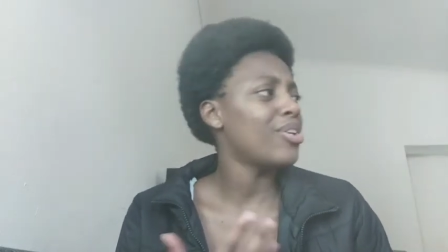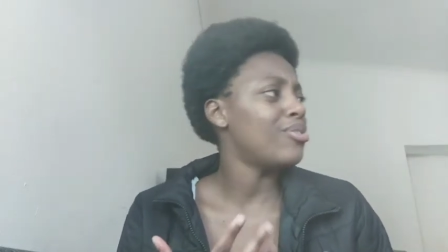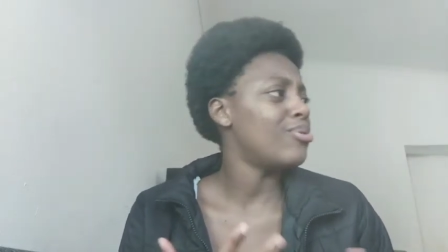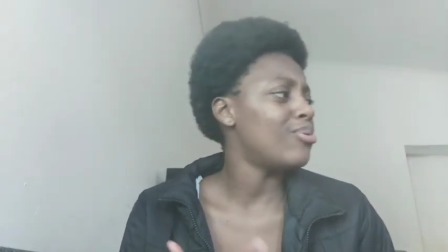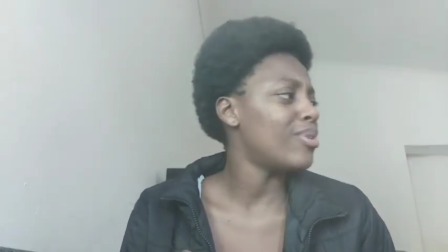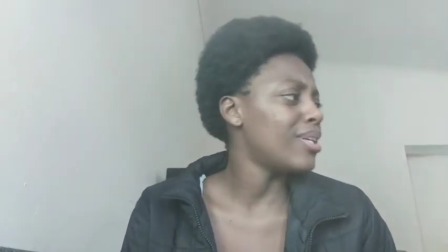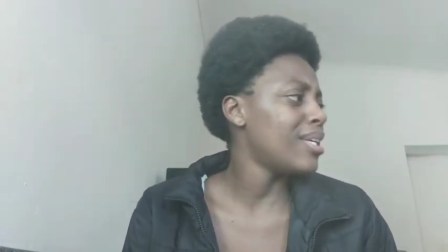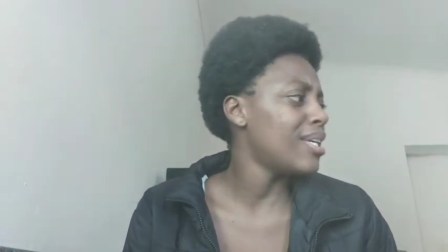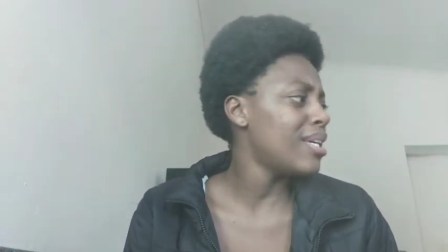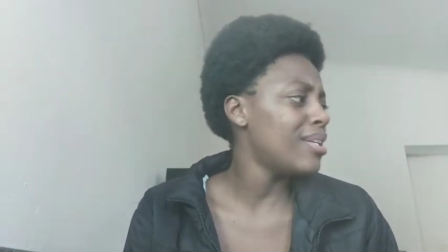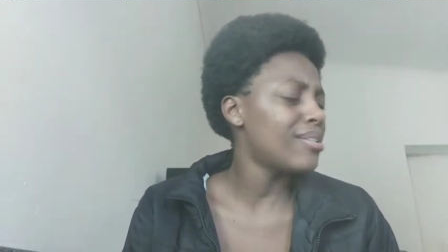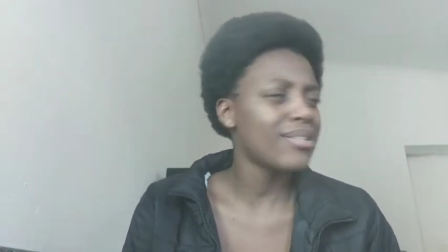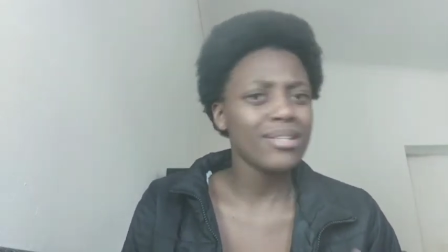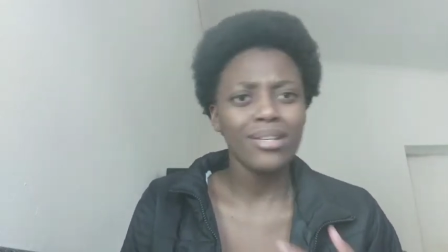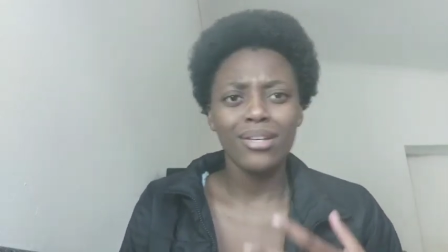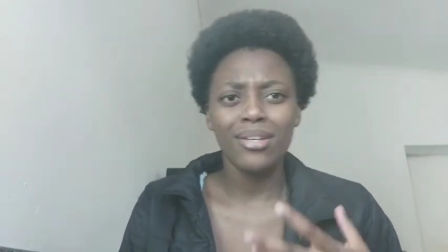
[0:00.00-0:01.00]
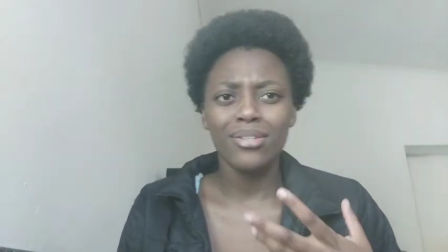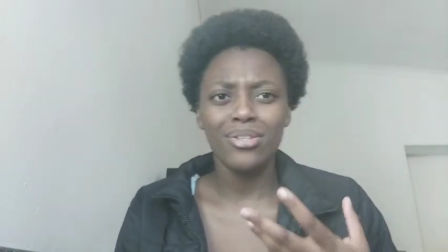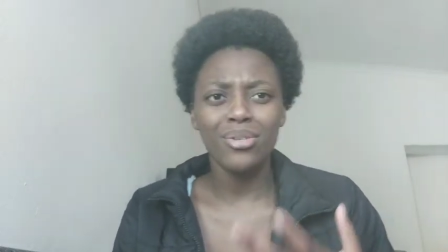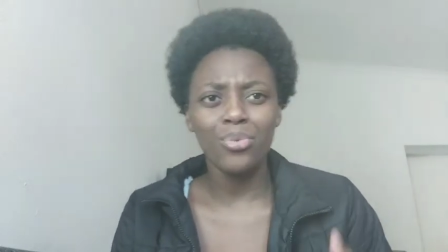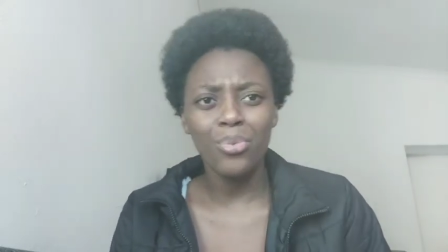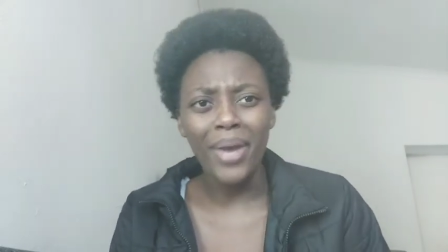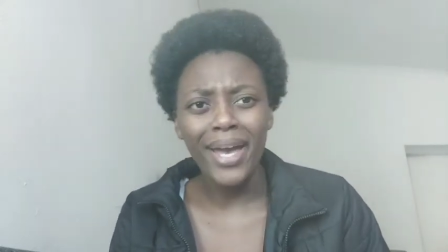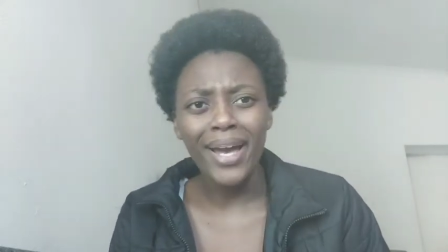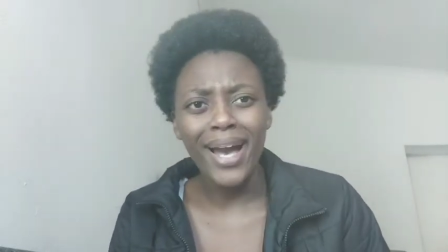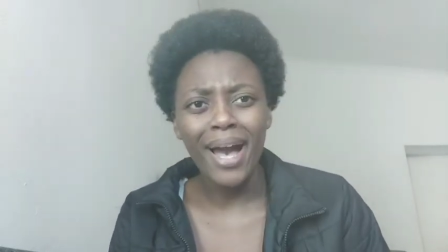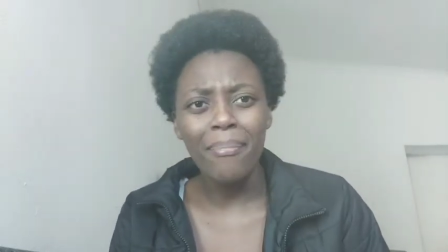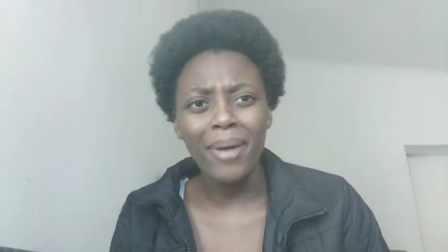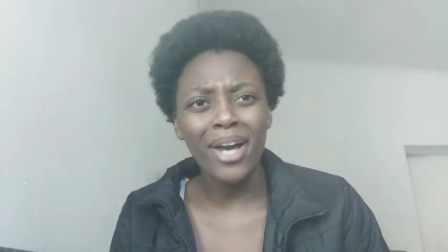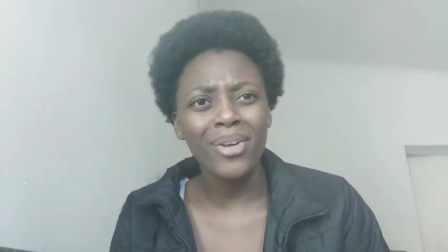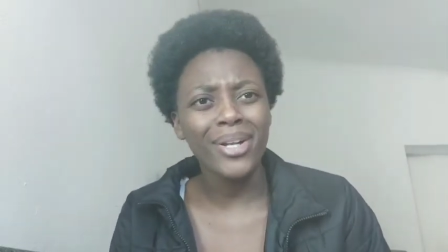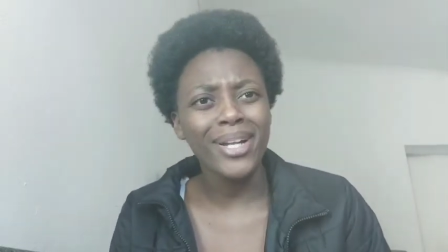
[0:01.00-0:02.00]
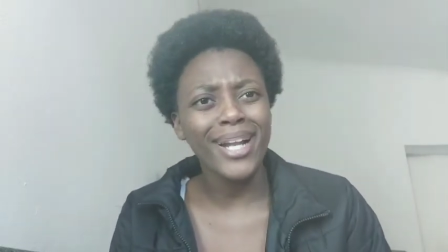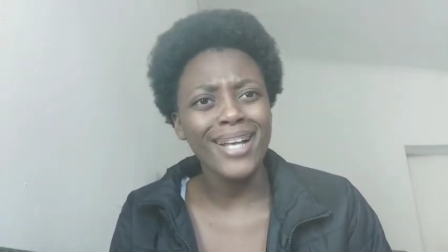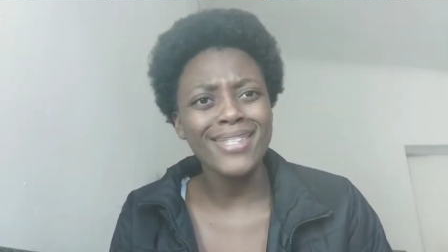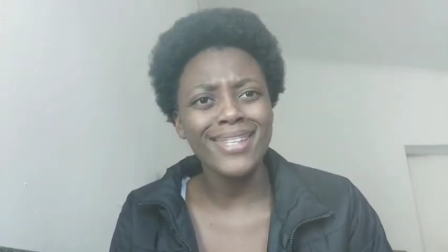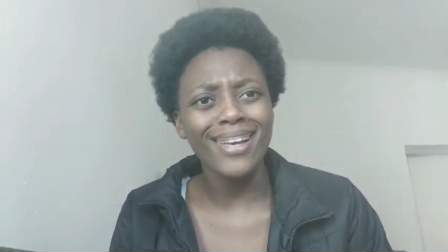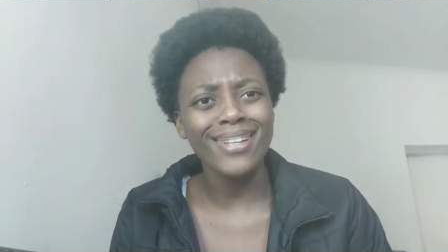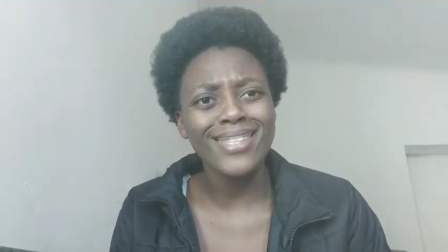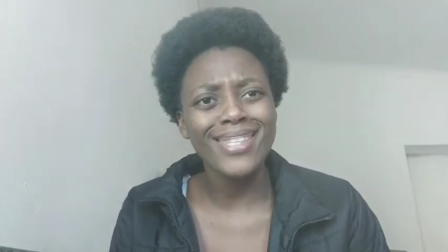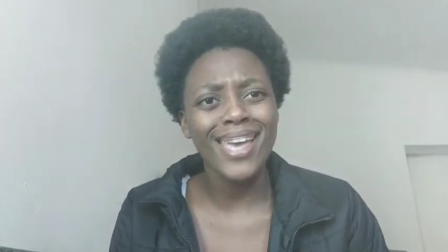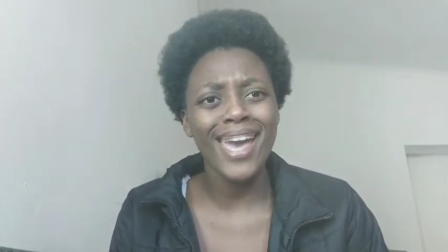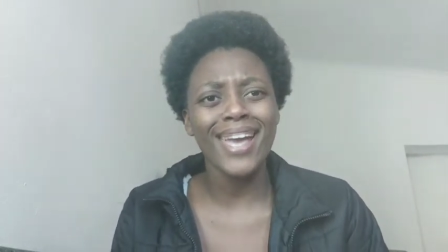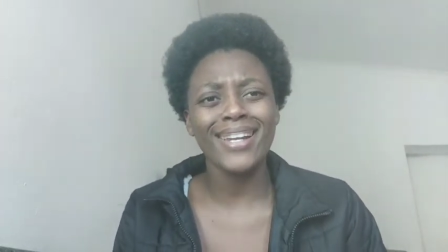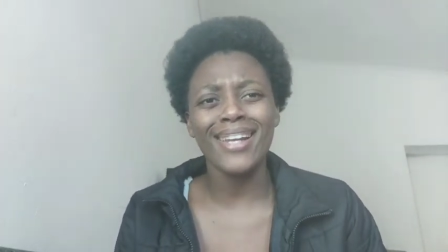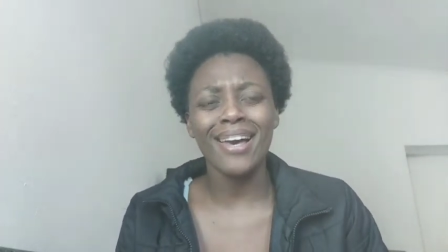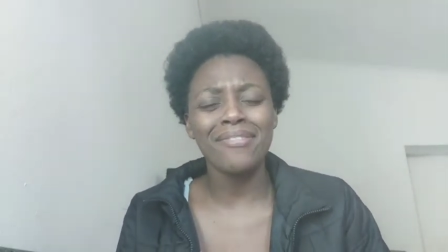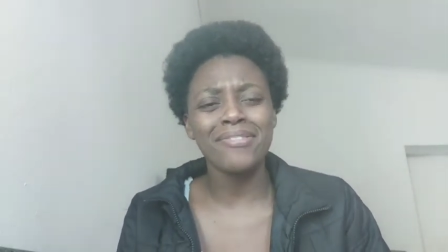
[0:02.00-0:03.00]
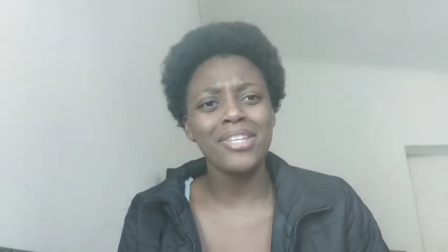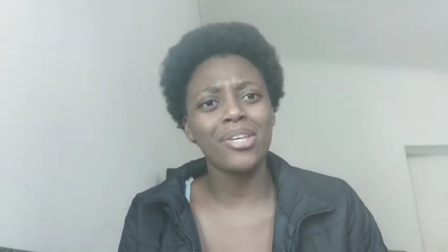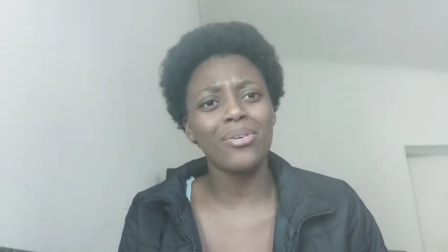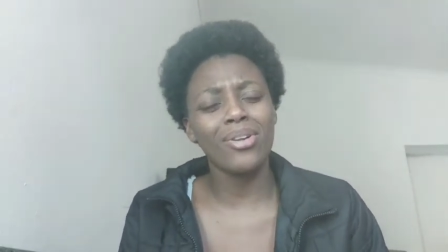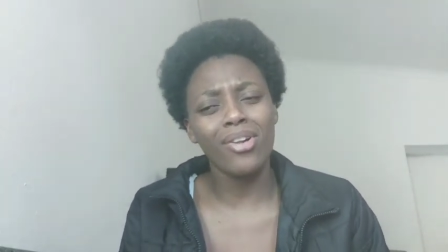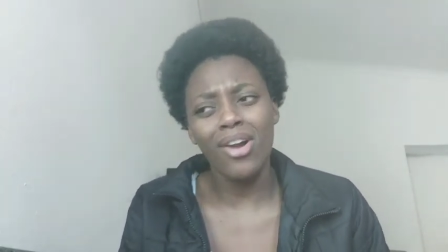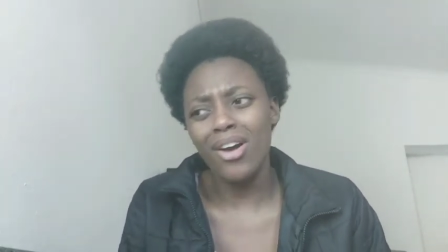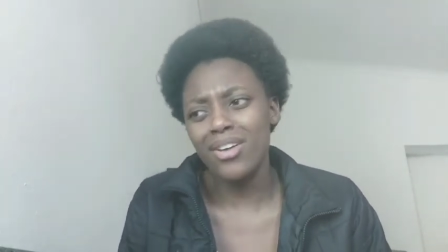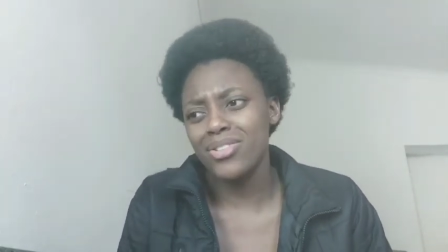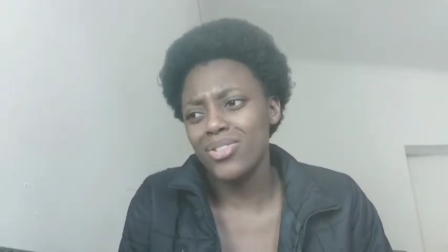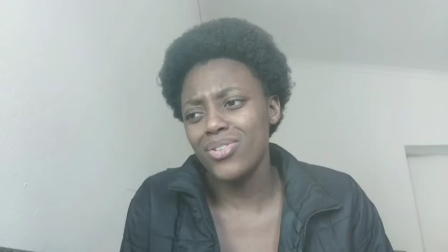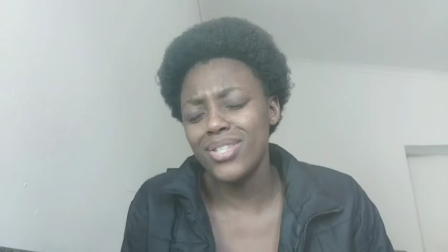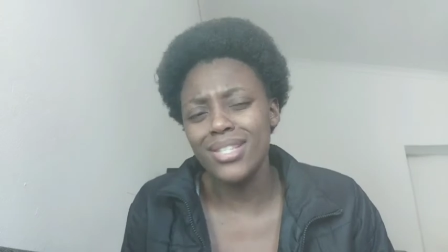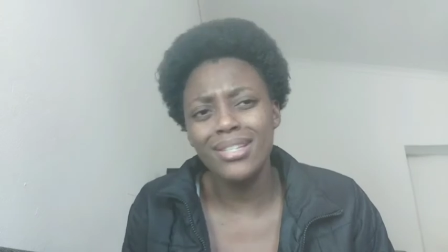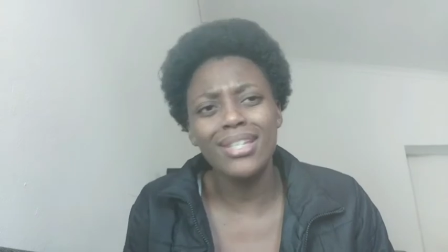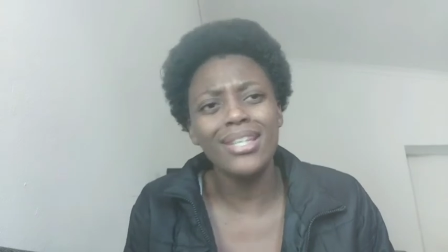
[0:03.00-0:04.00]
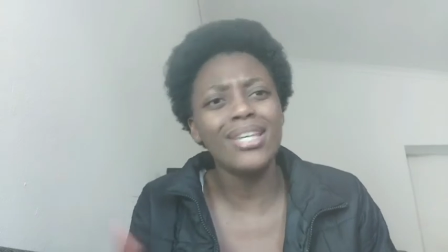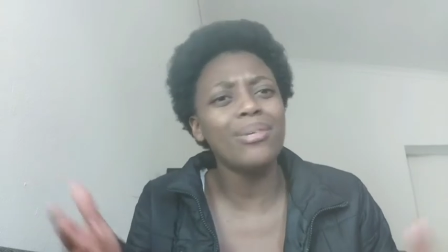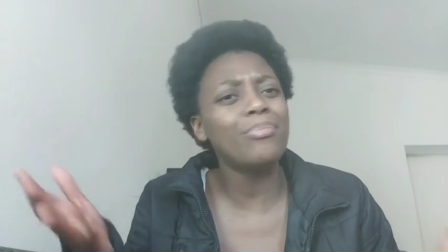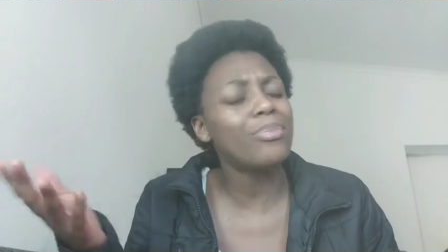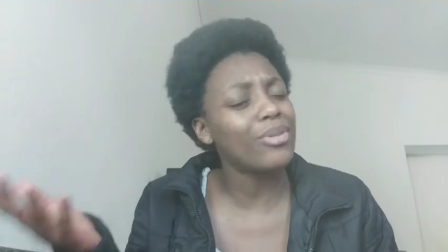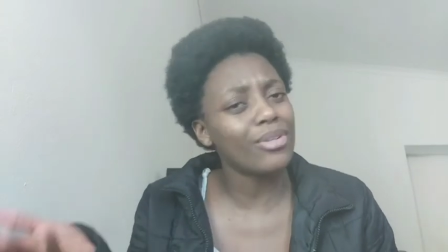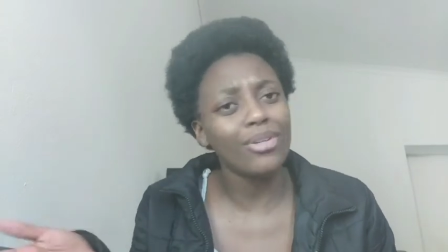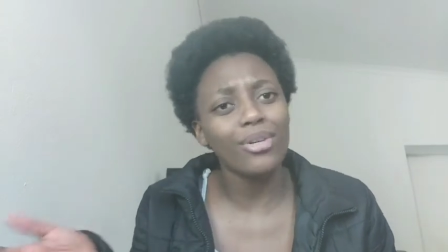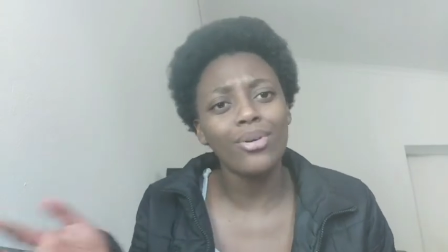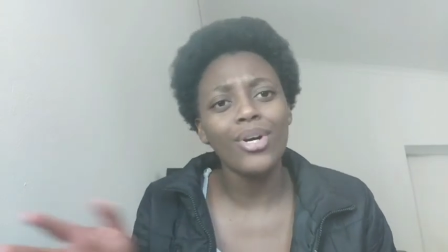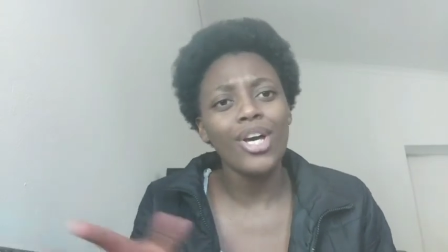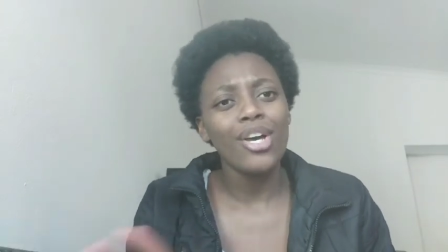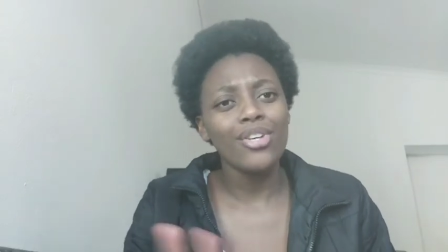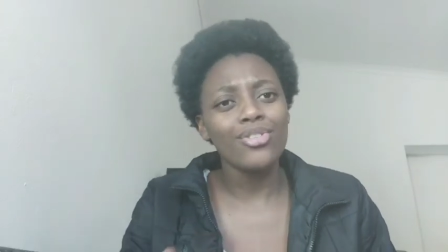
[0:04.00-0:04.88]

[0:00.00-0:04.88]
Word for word: you eat, you wake up, got your class at 10, after your class you sleep, you know.